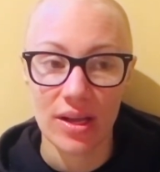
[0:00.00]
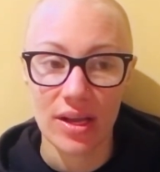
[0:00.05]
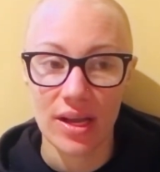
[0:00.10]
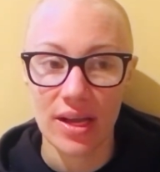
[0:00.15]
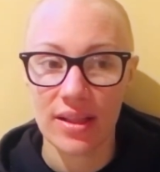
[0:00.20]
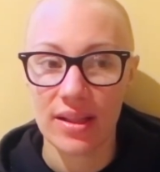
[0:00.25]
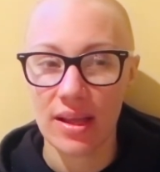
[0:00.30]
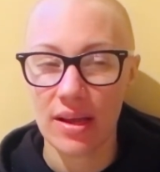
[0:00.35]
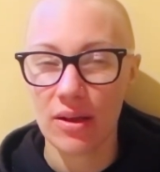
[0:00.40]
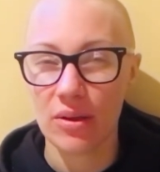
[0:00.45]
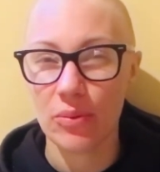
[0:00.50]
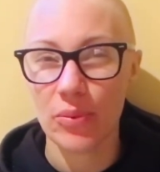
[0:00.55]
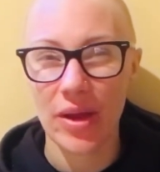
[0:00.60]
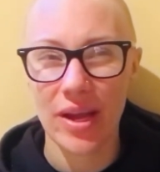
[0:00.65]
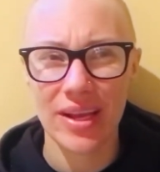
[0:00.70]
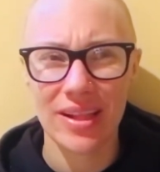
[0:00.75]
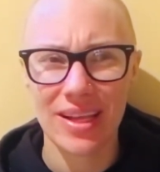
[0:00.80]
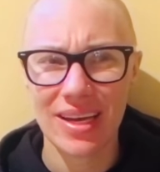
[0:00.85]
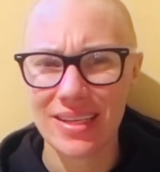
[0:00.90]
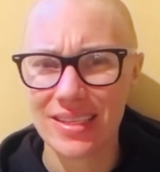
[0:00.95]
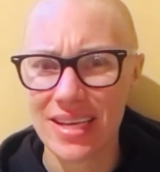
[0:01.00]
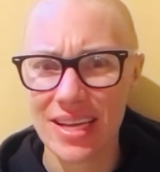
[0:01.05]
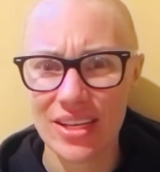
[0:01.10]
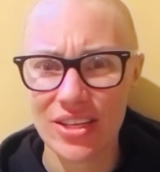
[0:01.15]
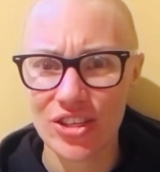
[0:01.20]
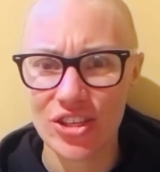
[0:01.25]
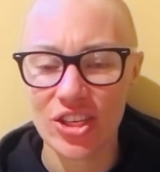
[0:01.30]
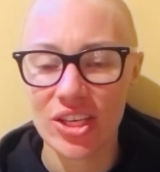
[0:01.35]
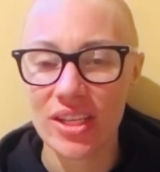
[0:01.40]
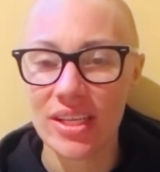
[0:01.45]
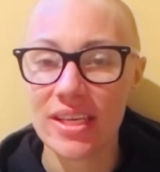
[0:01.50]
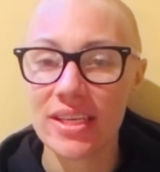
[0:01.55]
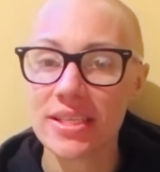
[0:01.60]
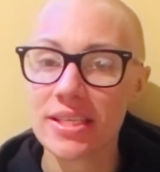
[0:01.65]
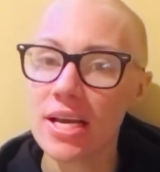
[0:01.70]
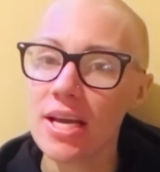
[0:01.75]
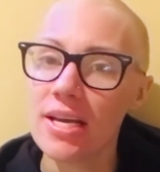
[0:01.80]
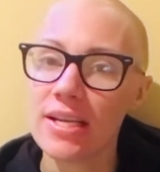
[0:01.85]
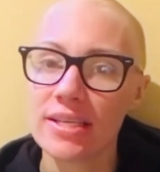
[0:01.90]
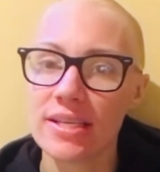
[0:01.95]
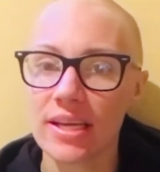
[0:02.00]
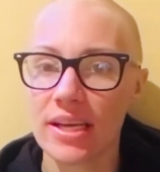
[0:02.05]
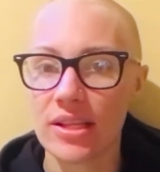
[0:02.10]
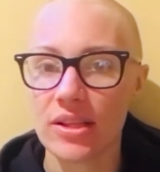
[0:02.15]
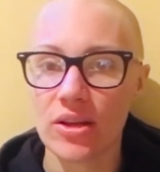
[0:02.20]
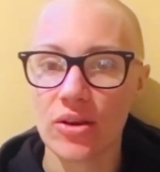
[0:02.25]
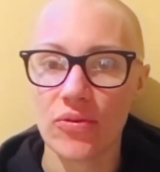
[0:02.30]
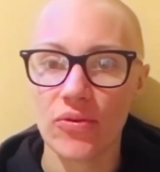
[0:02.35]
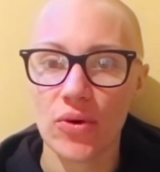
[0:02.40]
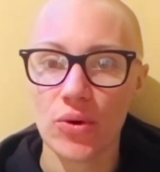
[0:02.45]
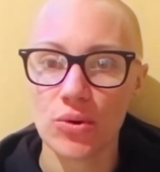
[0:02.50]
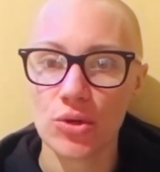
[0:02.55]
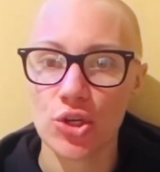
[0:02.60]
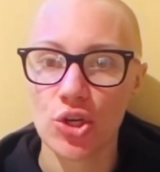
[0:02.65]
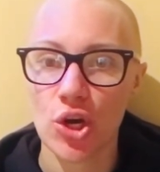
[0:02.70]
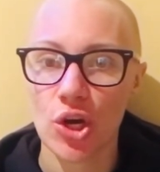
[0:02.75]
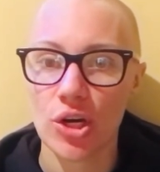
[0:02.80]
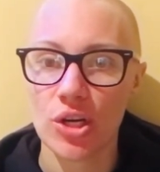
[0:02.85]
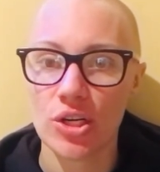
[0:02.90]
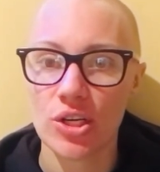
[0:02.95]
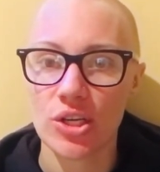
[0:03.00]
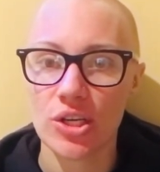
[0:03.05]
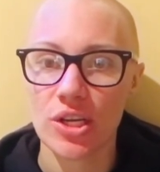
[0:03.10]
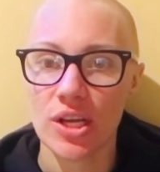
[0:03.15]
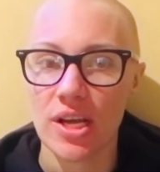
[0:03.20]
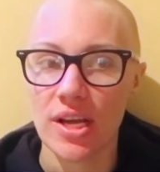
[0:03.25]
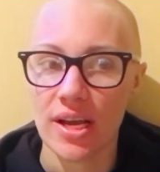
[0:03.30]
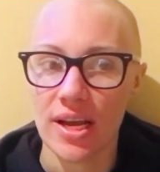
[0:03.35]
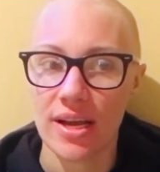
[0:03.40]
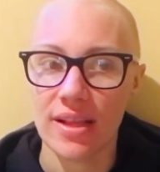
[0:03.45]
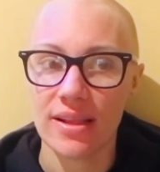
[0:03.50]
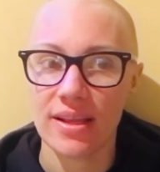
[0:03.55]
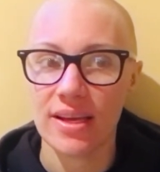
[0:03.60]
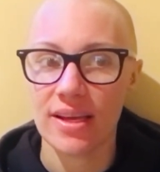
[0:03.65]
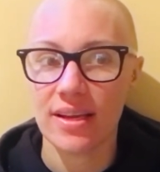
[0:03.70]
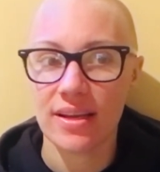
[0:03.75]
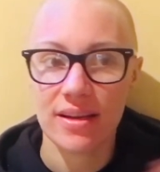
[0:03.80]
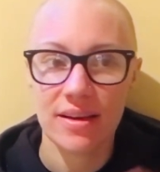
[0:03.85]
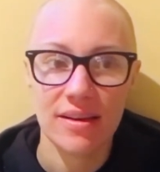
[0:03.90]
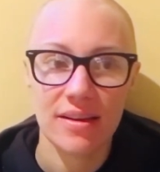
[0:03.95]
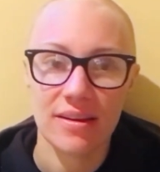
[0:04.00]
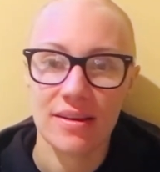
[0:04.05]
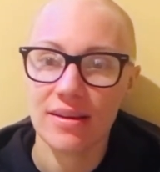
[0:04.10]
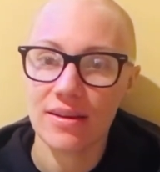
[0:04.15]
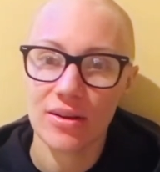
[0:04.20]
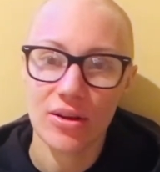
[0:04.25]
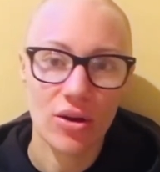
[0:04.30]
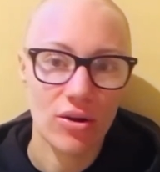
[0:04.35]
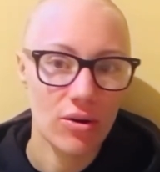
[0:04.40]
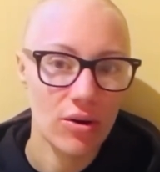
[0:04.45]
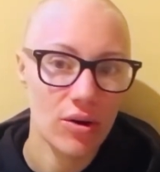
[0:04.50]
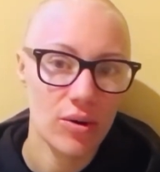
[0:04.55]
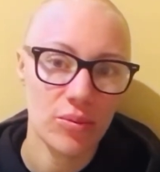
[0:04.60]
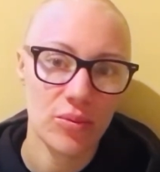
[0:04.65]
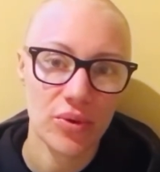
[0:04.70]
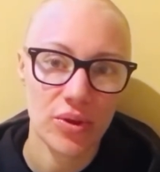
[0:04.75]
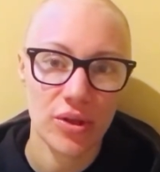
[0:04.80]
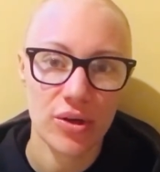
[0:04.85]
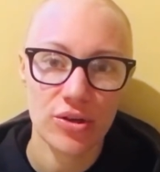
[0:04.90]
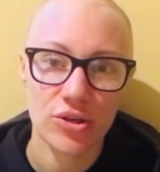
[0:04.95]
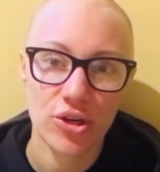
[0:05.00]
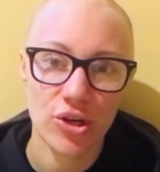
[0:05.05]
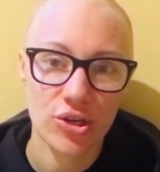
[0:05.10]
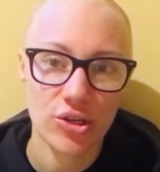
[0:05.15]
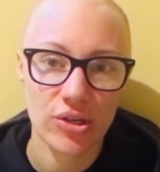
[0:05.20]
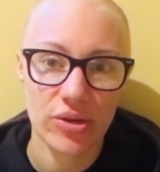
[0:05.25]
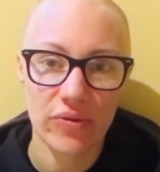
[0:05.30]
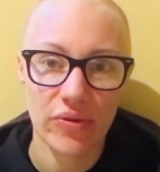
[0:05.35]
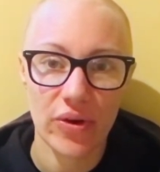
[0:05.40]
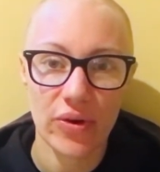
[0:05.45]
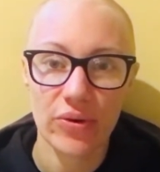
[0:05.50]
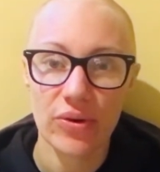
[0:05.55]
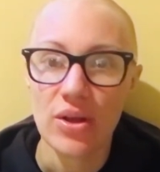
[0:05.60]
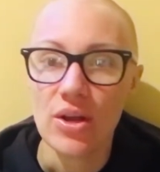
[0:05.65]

and they'll pay like 10 shillings to get their phone charged and then go home with their charged phone.